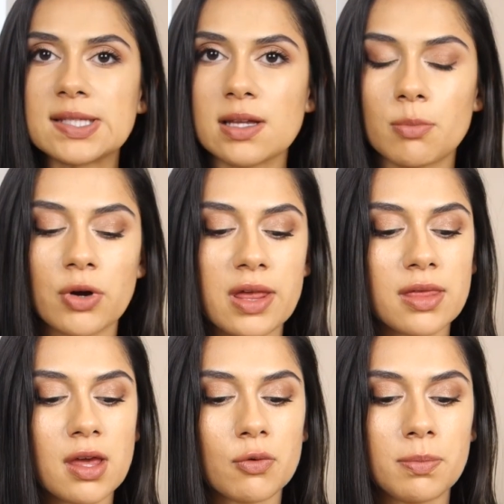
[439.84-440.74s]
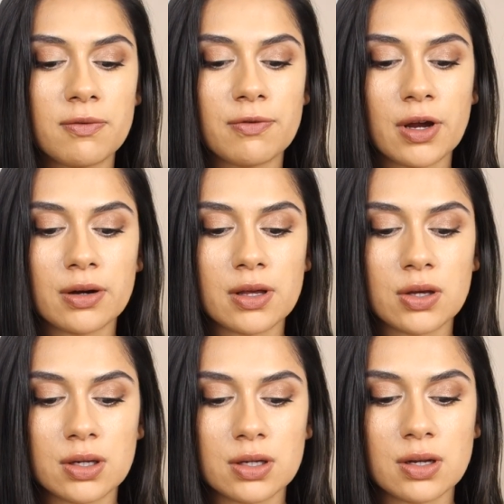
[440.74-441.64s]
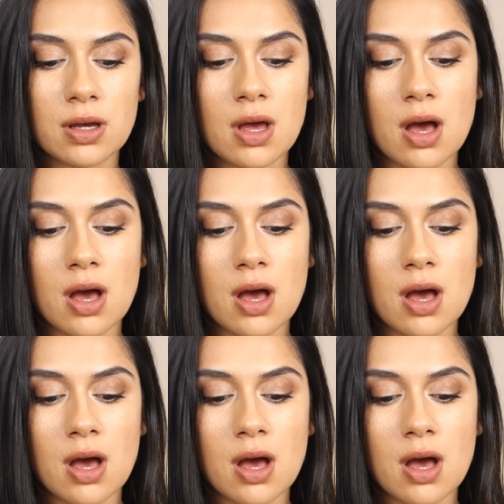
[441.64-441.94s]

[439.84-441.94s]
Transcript: summer I think it would be very good